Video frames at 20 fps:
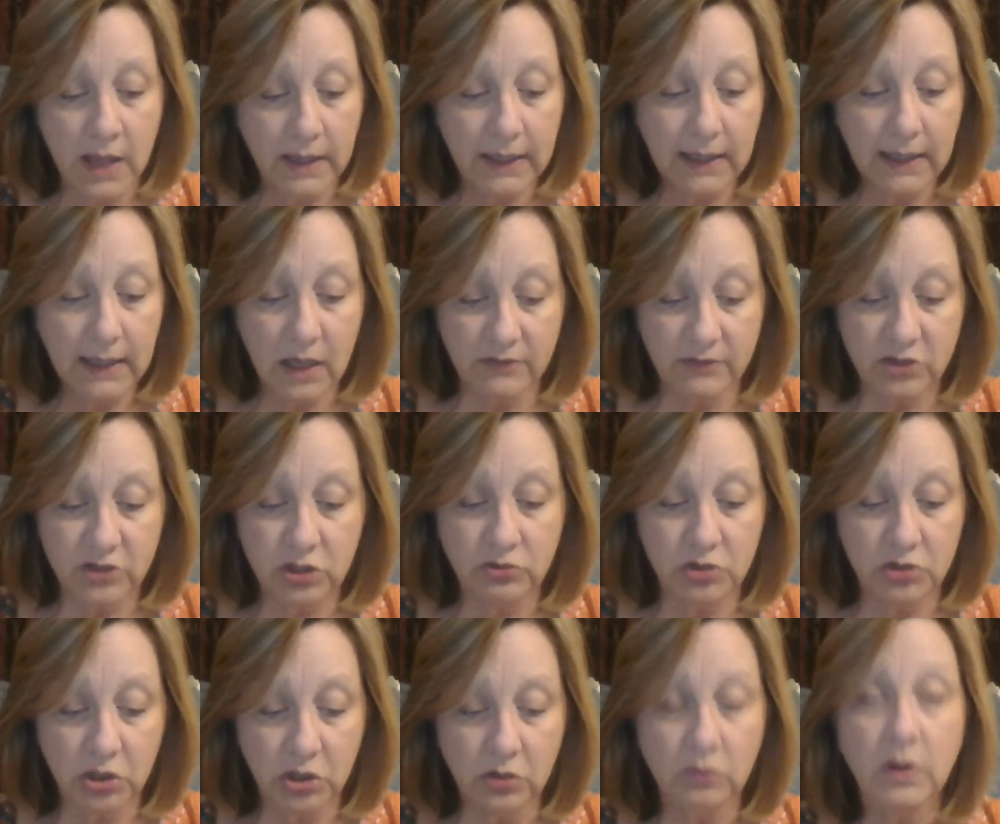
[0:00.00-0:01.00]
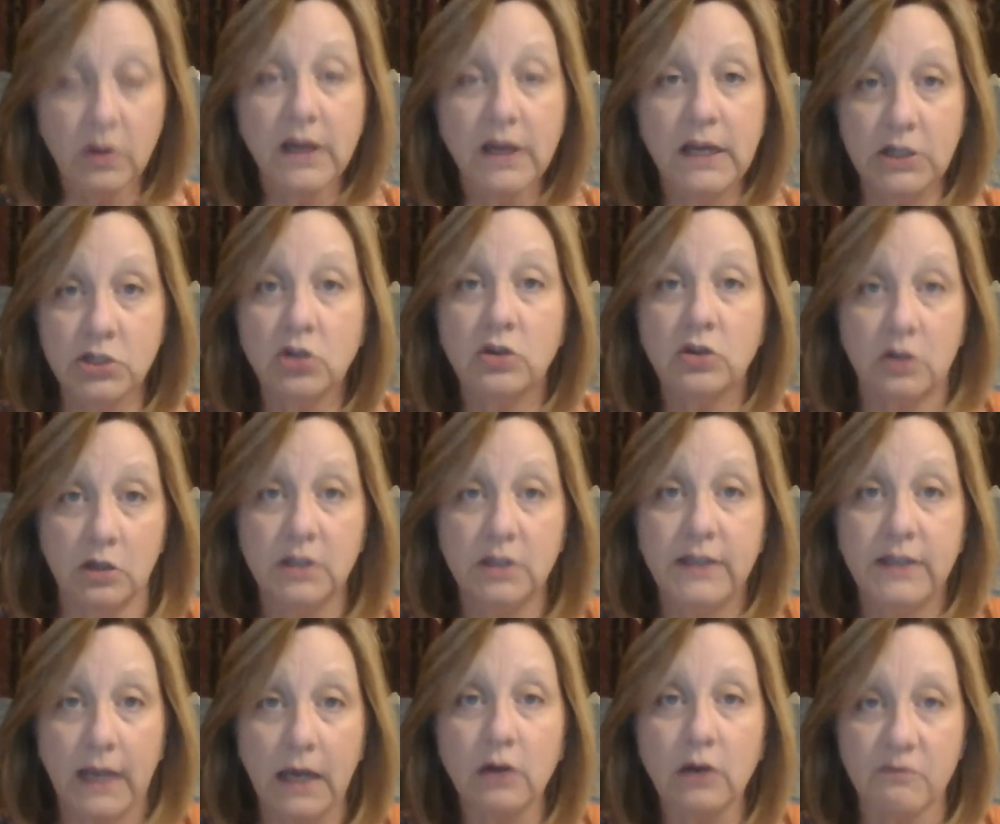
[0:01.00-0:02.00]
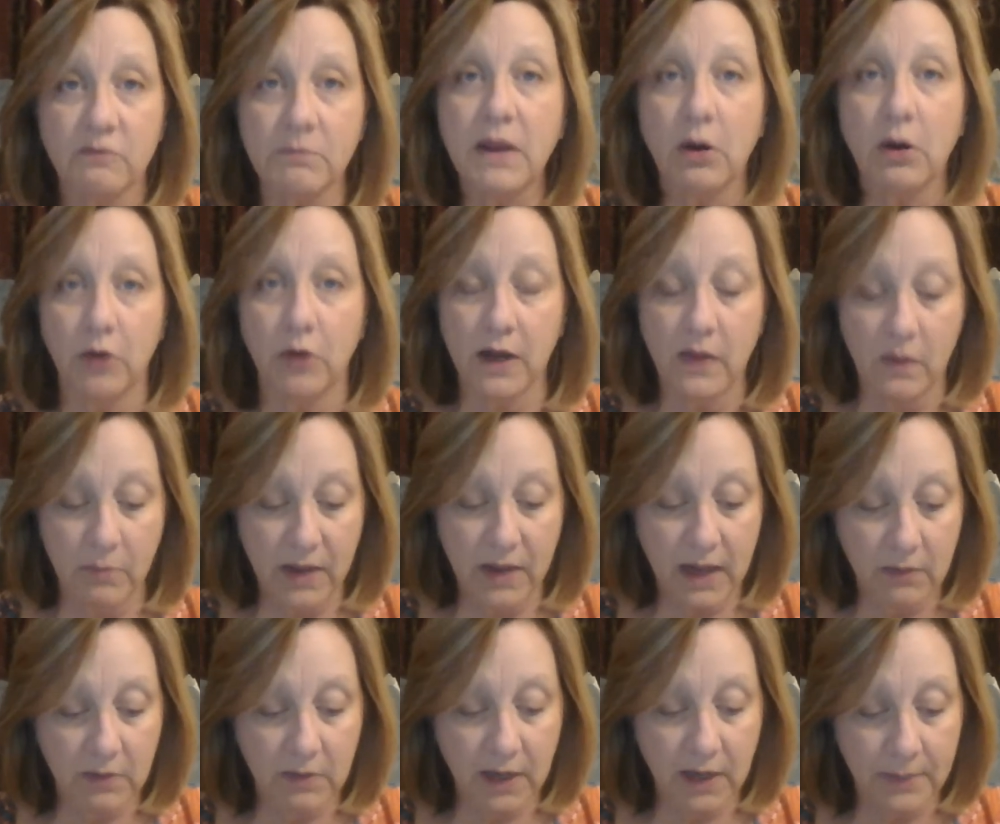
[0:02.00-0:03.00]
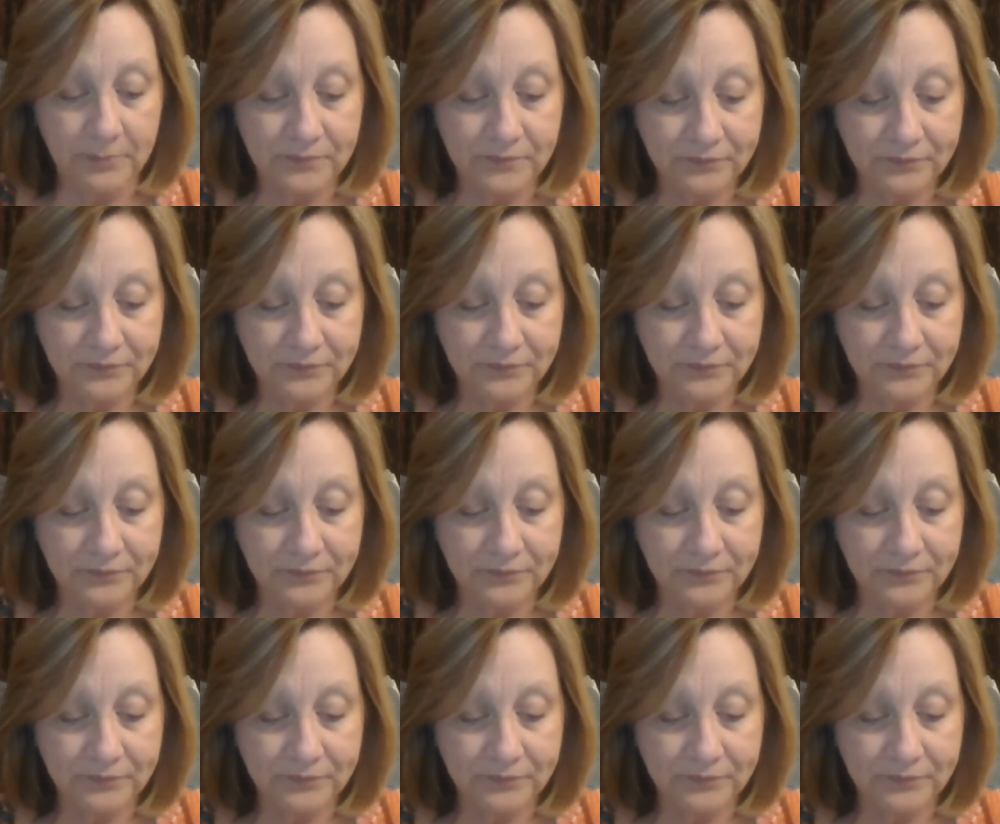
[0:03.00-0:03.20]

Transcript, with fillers: He loves you too. He took good care of Mary and the baby.